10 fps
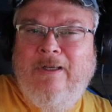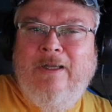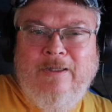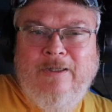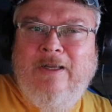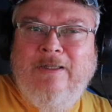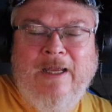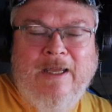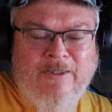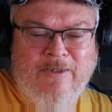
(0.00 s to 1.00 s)

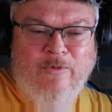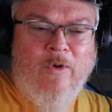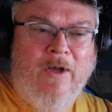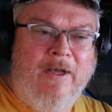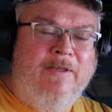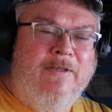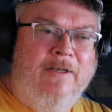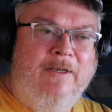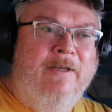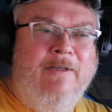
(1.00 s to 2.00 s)
Intestine wise,
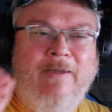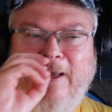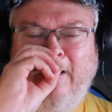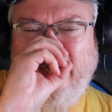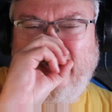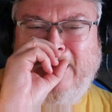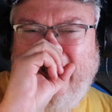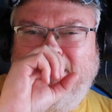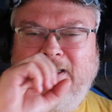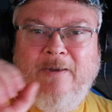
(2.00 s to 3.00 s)
hey, look,
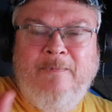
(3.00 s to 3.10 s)
heads up.